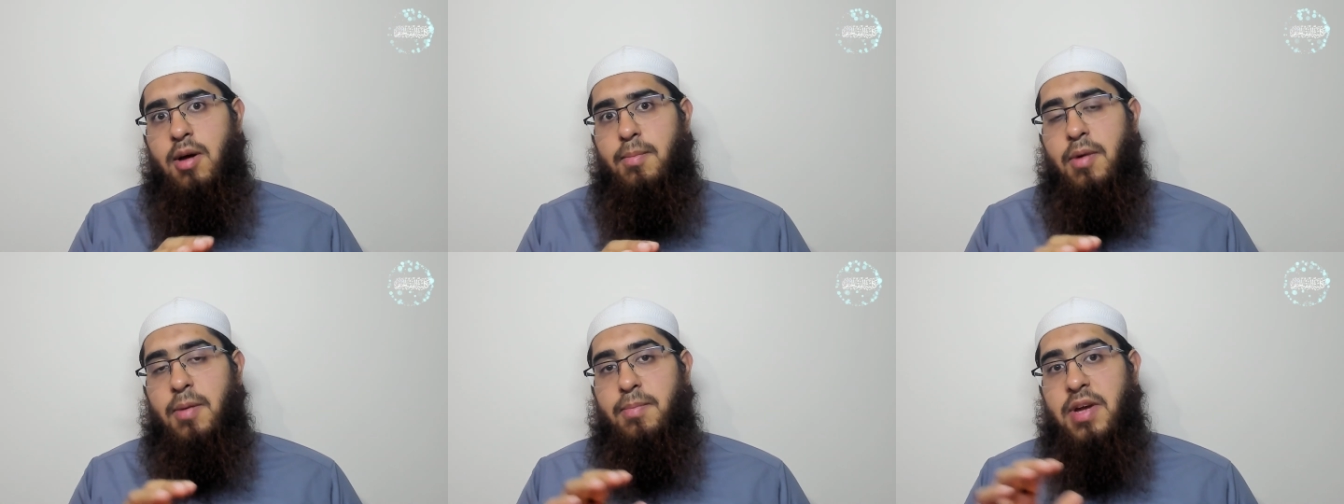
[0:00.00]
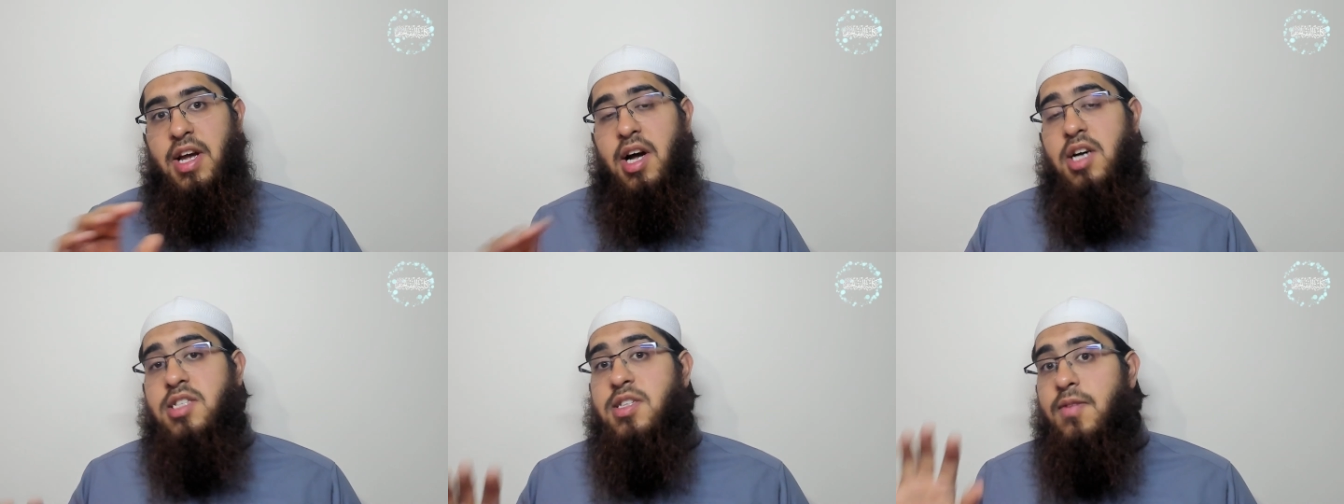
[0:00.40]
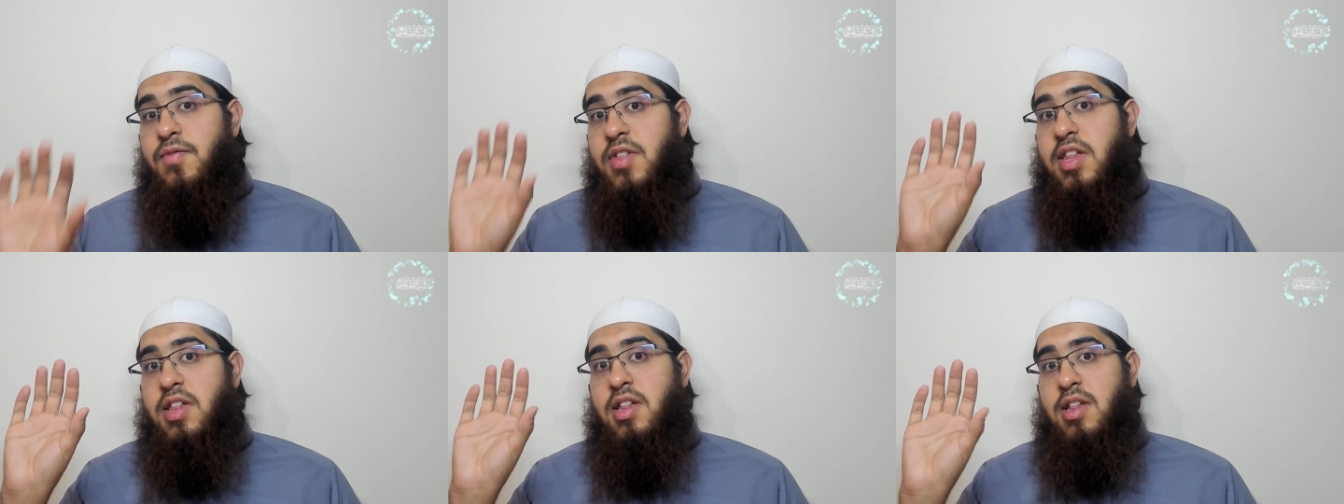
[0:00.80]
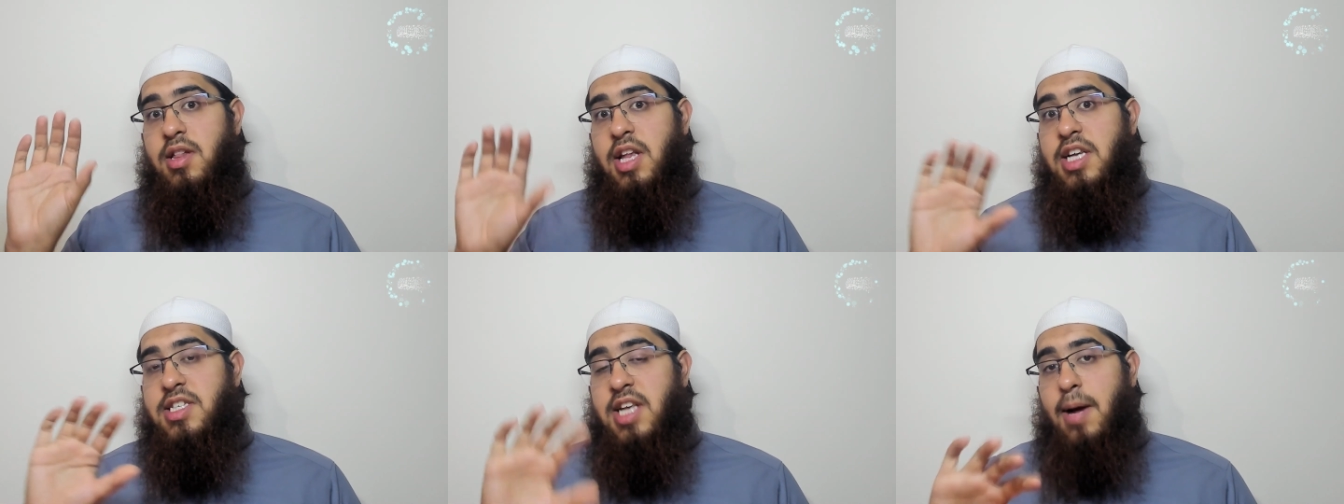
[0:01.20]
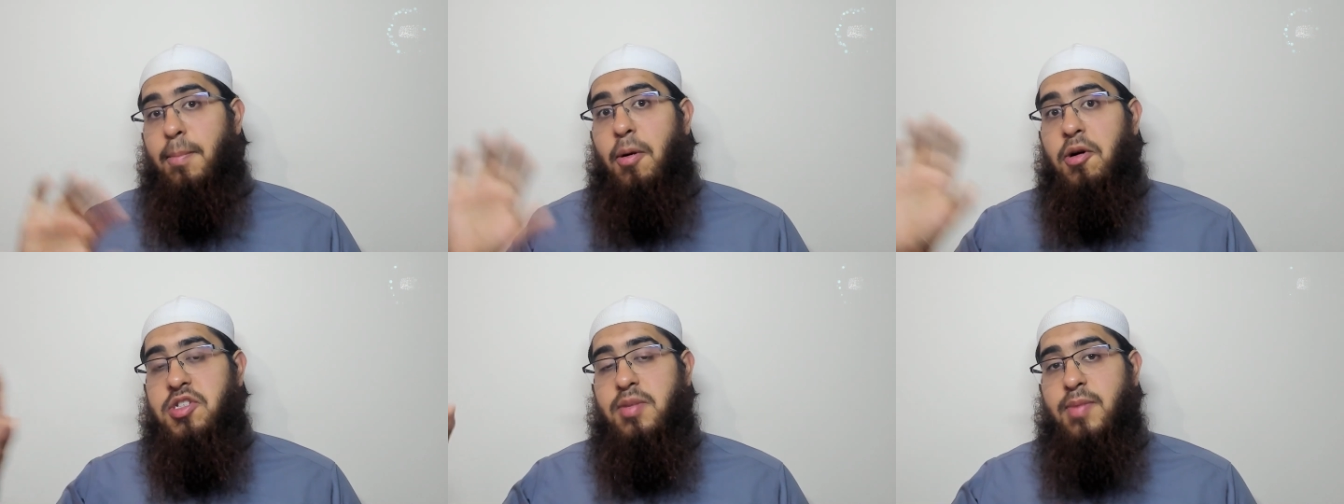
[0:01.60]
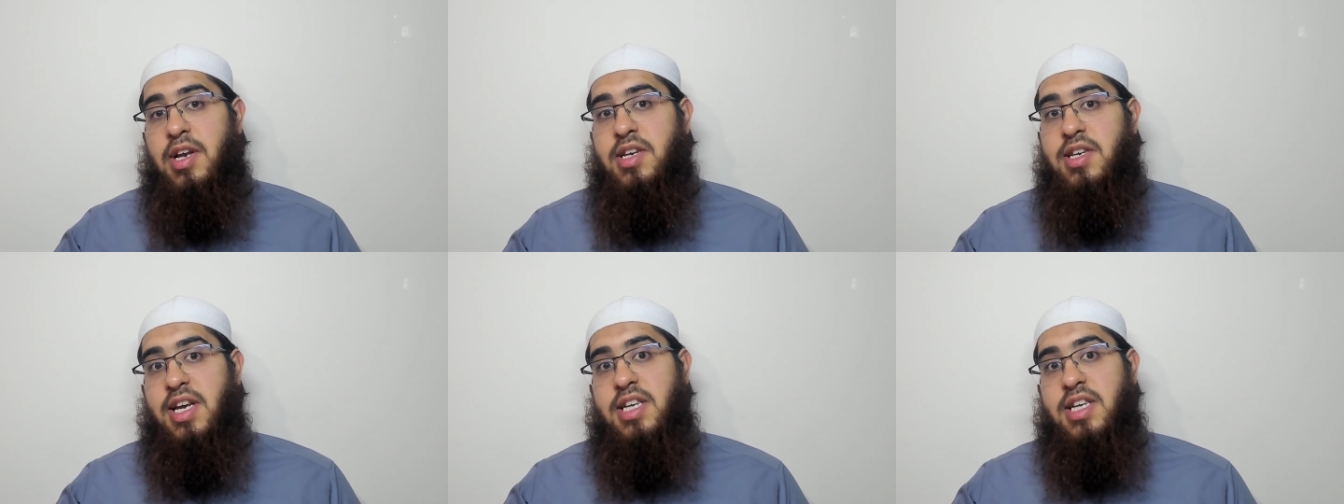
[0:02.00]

But because of there's that possibility,